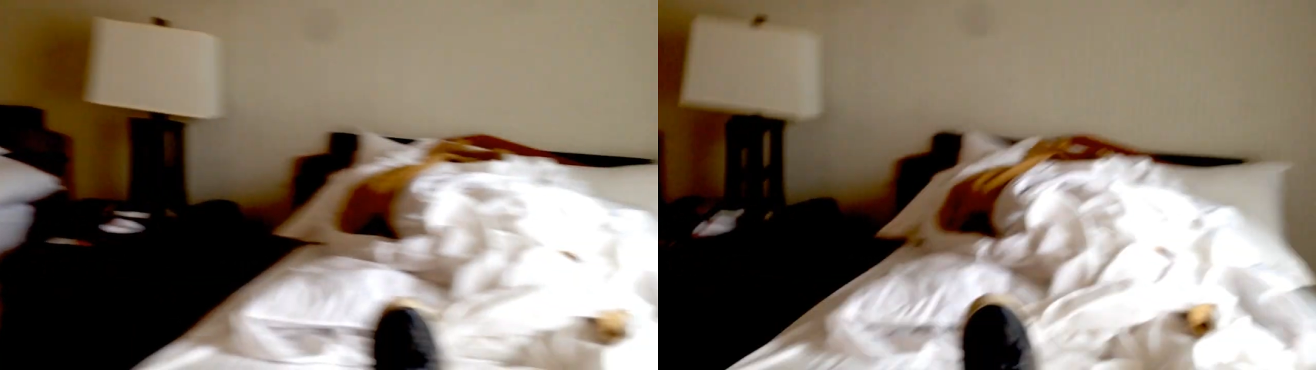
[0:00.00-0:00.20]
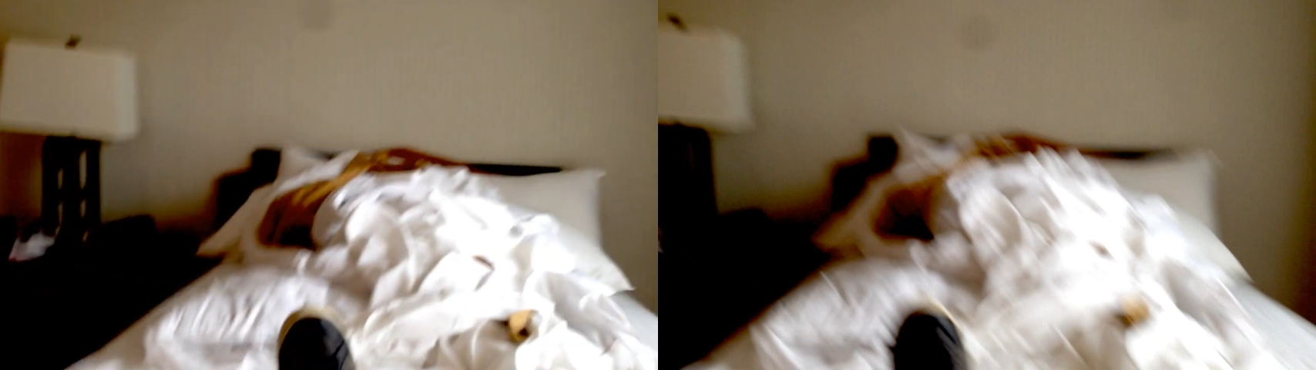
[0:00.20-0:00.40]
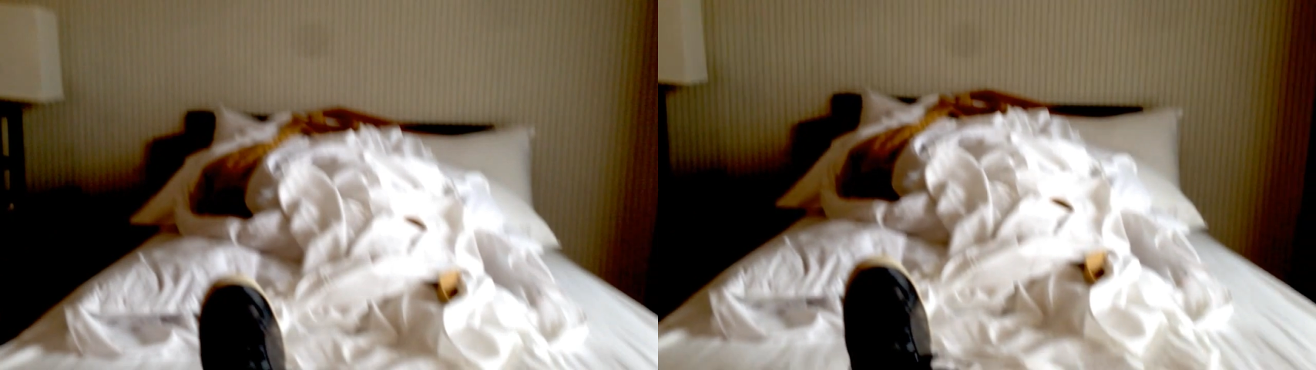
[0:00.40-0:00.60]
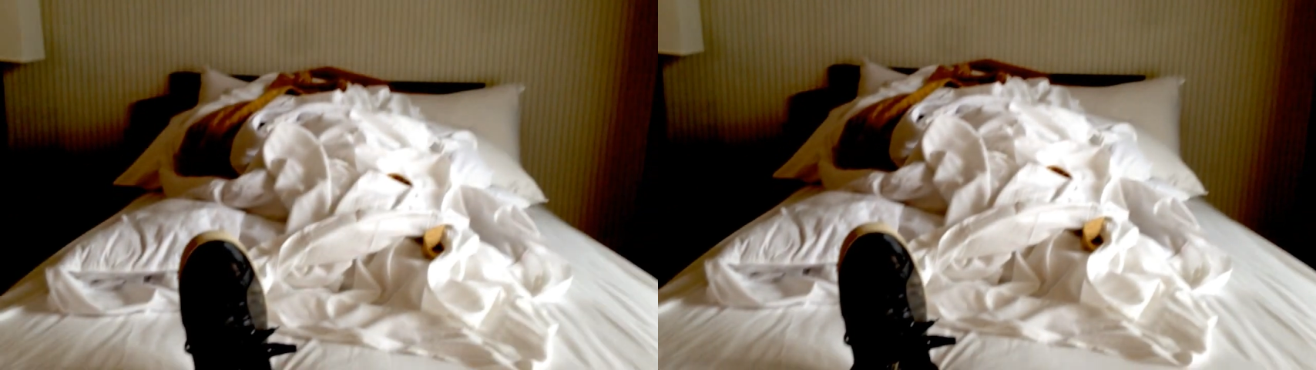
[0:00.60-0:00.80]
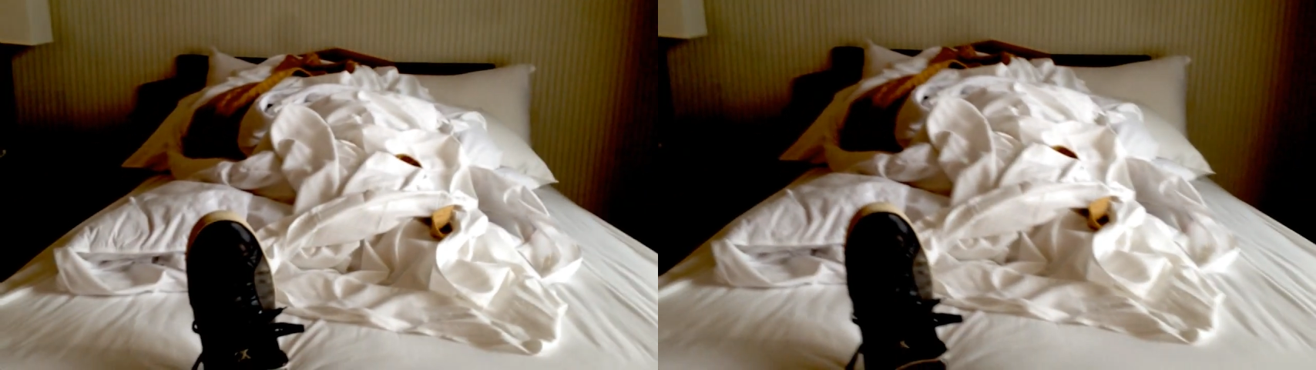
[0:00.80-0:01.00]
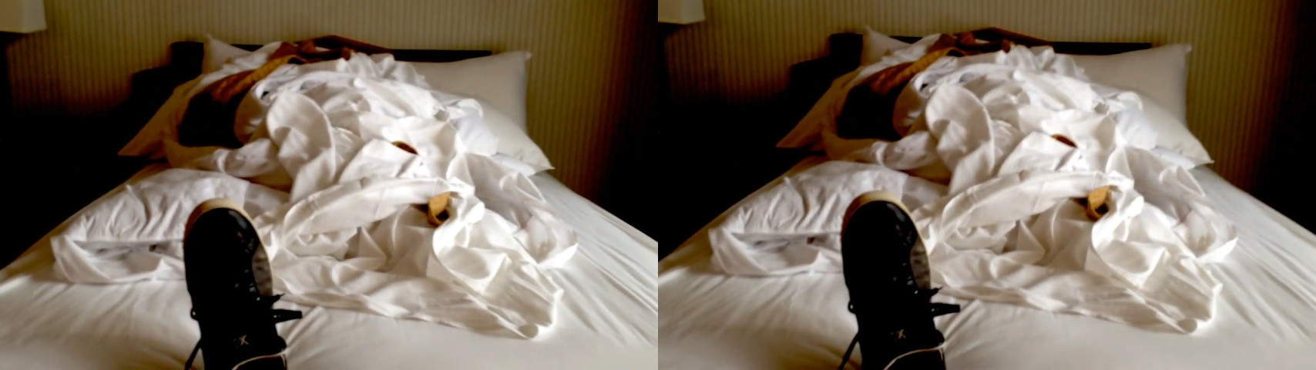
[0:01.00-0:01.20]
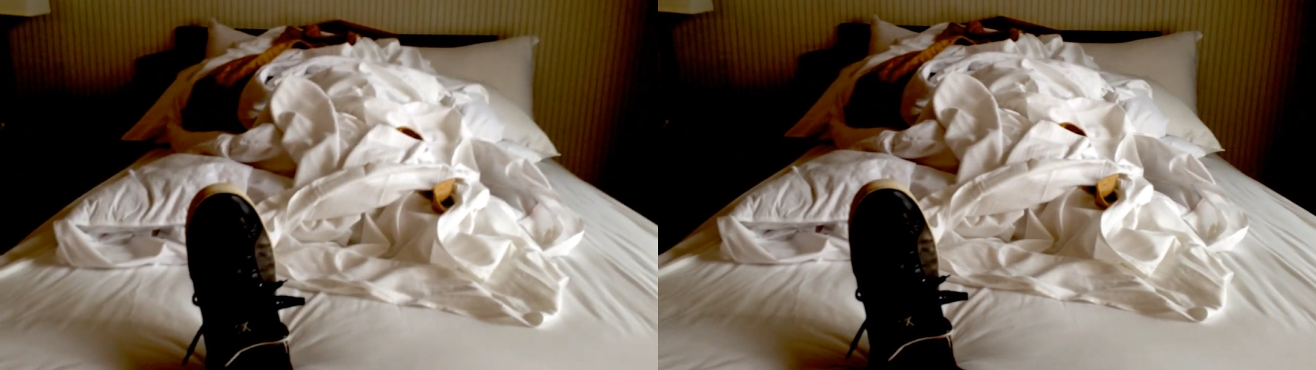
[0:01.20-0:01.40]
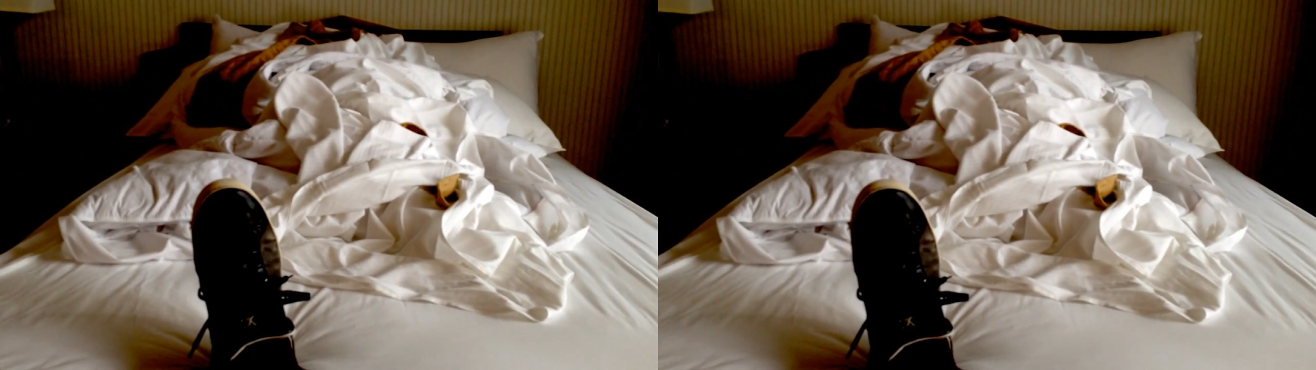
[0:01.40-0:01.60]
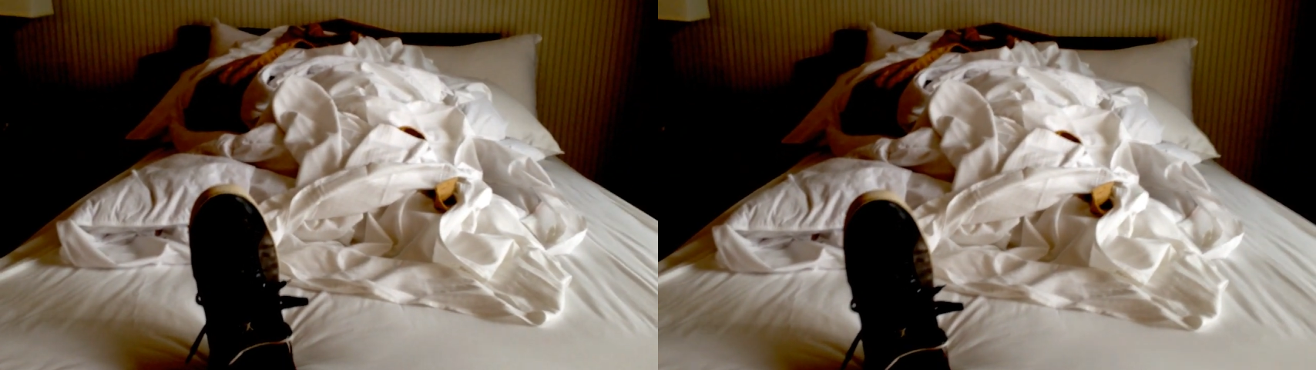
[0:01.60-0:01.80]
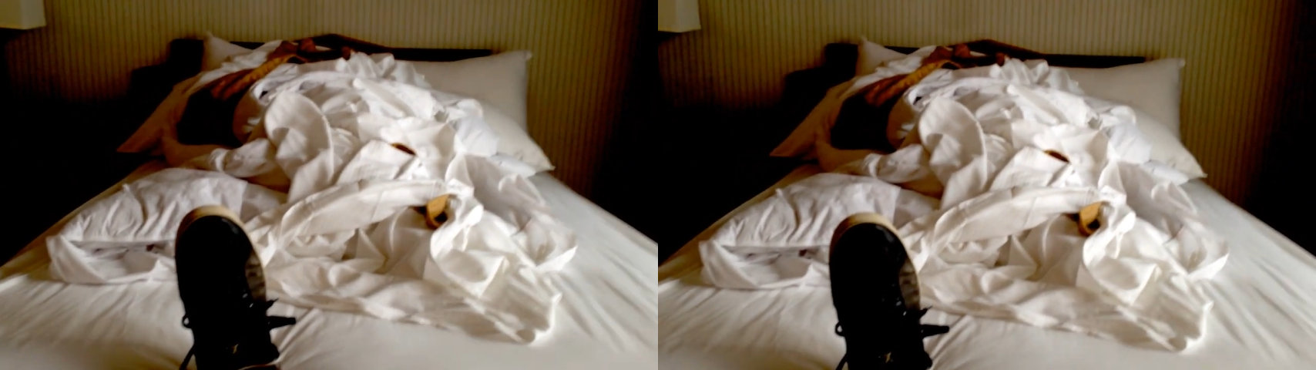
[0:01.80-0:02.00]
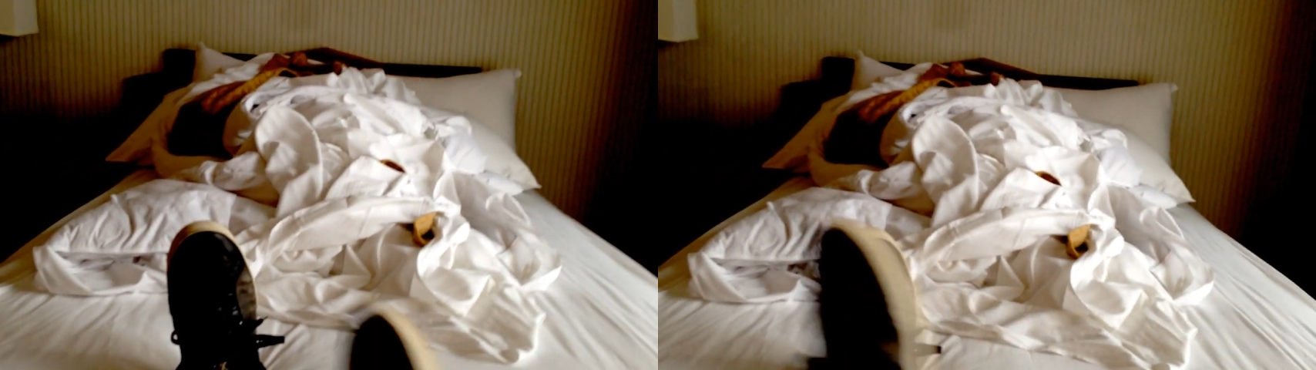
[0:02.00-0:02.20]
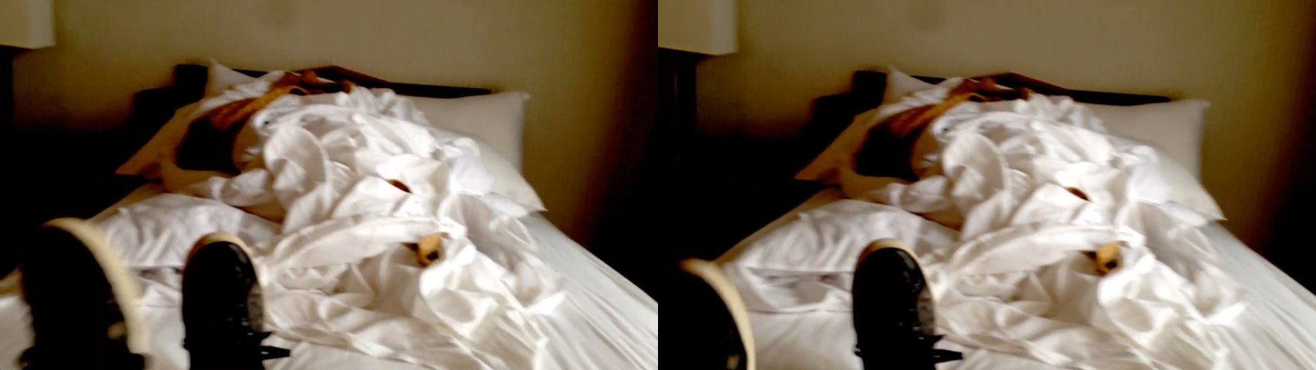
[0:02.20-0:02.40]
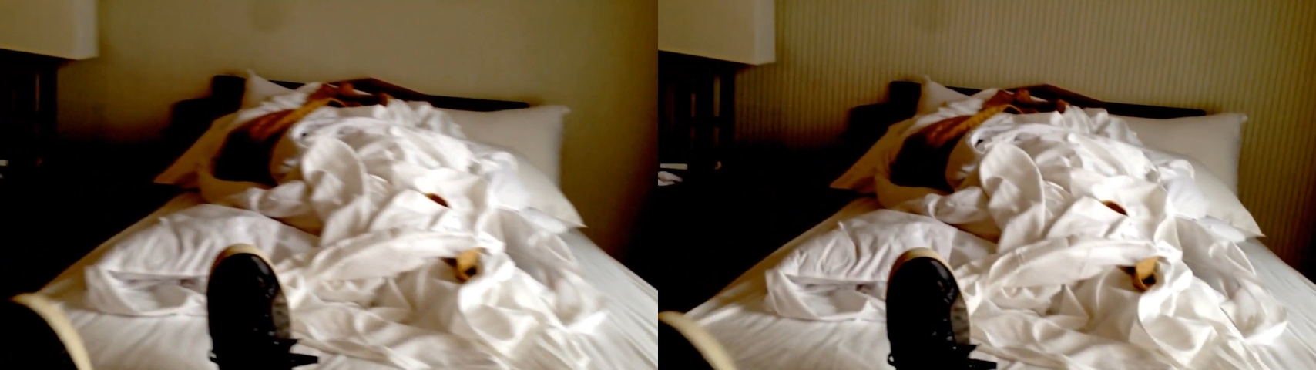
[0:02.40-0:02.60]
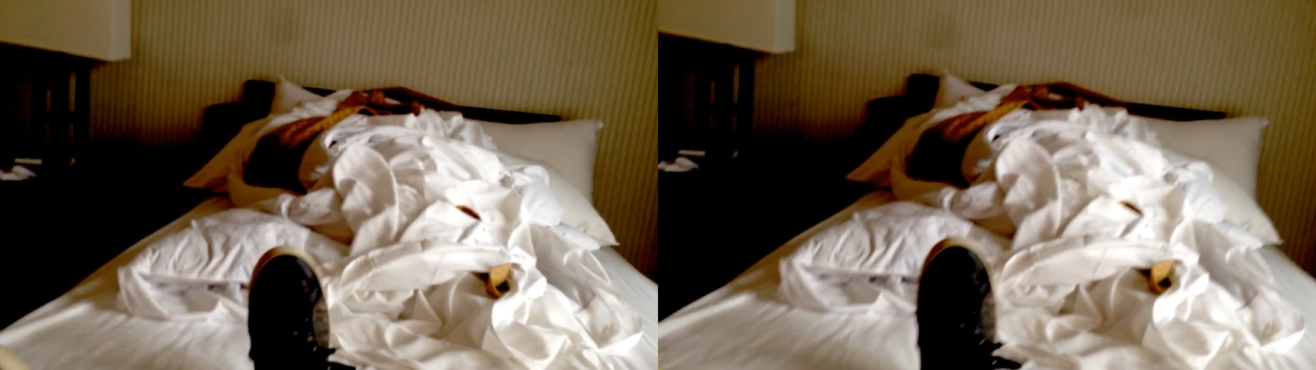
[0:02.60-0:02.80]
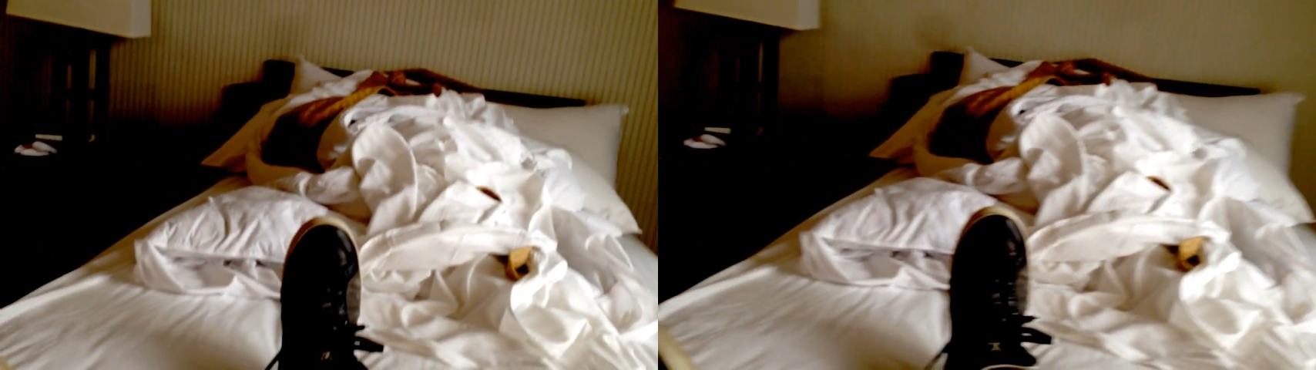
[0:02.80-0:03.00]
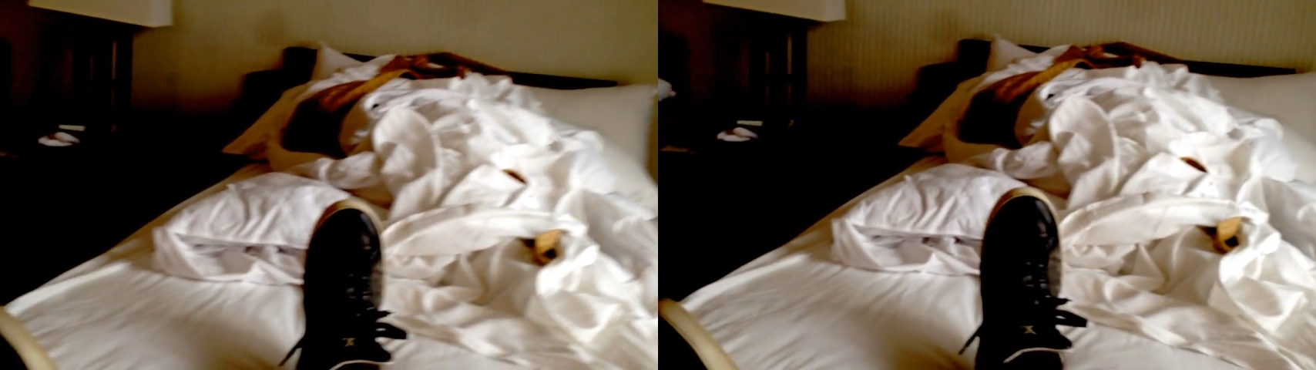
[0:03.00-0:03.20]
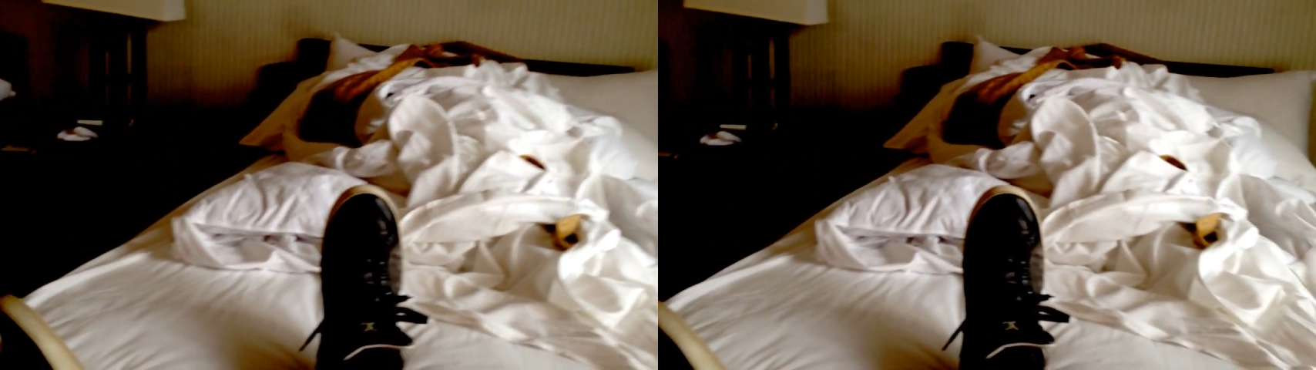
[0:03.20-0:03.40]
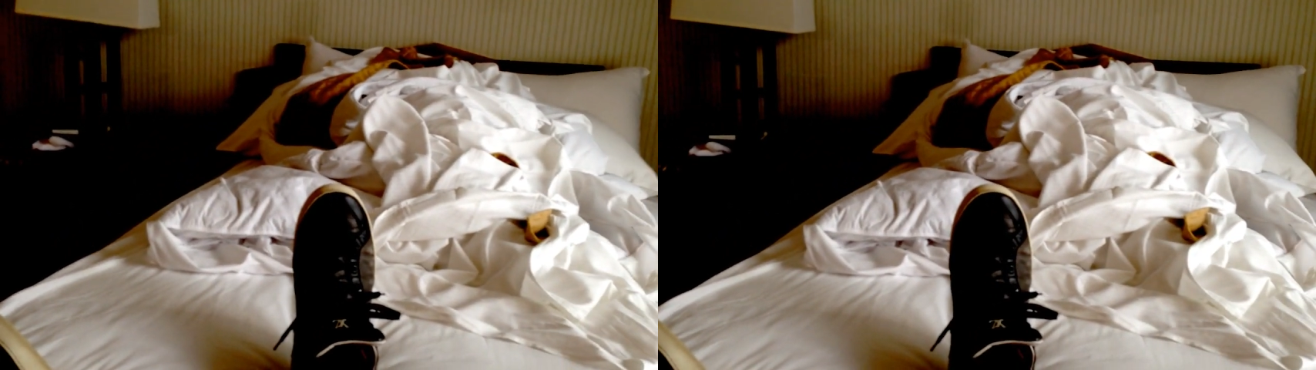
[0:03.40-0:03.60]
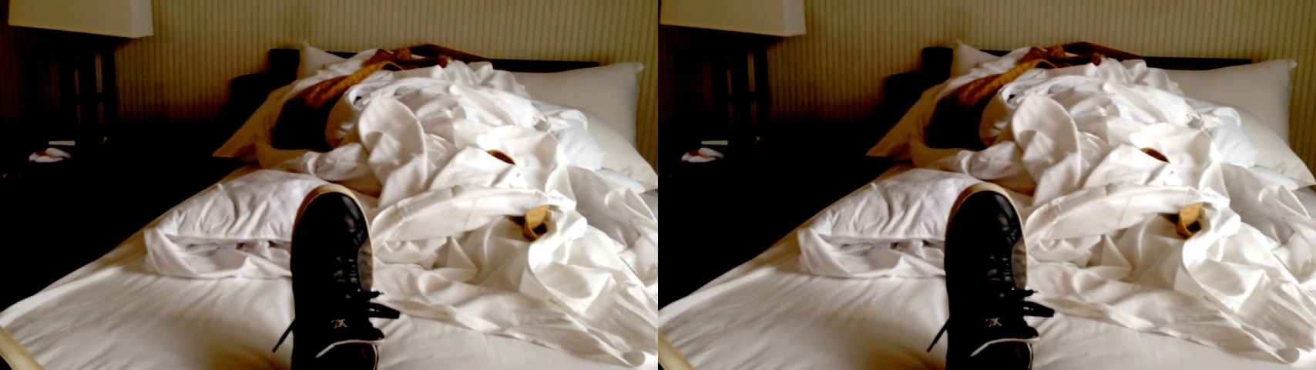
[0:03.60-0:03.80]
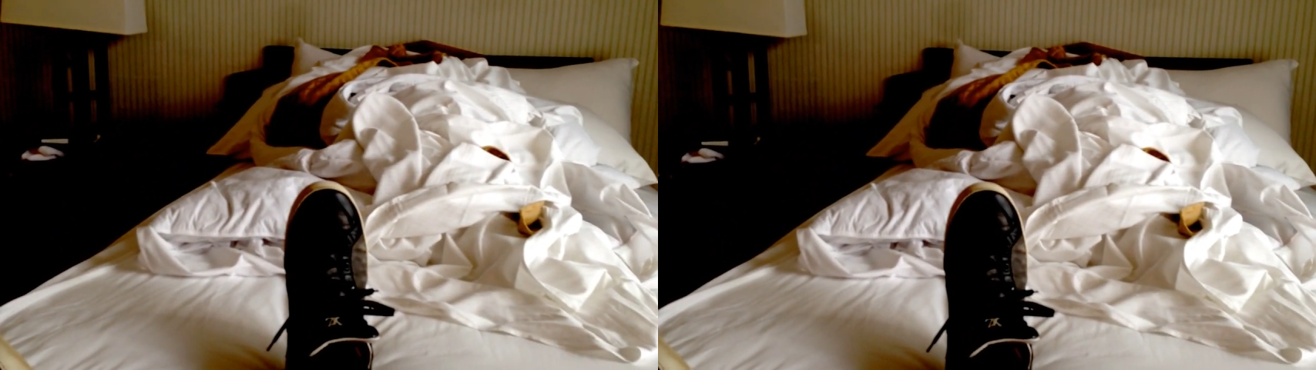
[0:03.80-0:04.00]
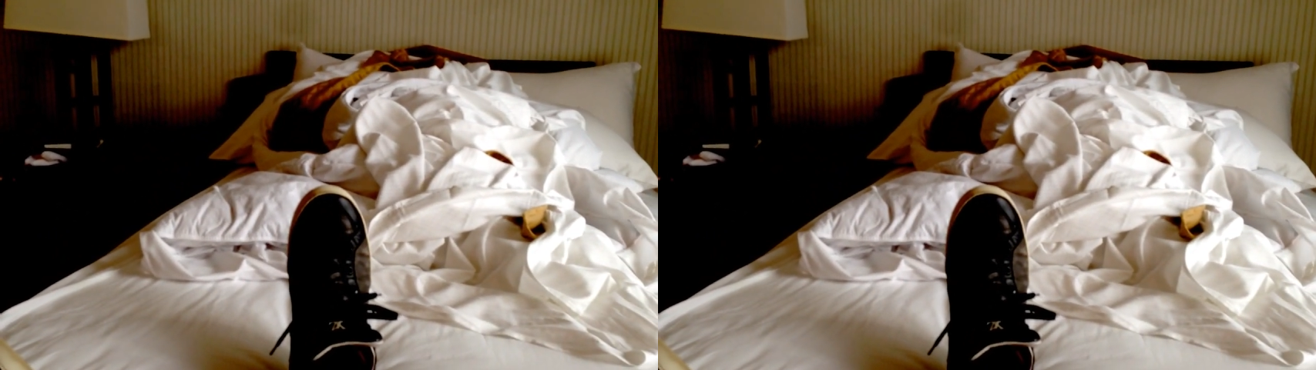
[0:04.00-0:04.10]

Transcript: No face is visible, so there are no lips to read.